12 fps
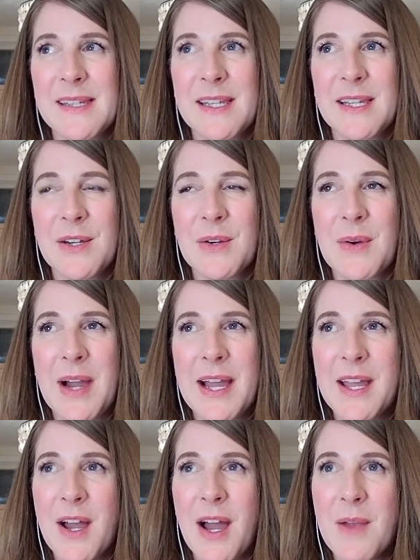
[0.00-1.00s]

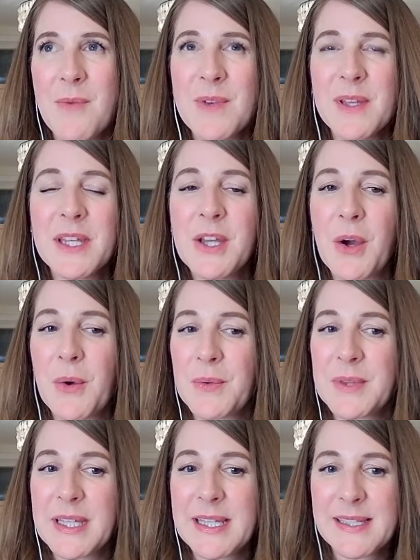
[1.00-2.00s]
I really
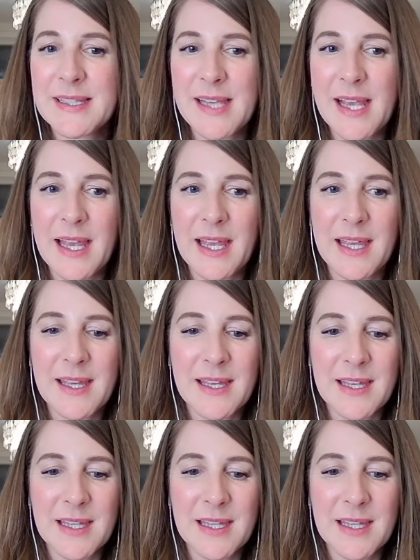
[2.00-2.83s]
only say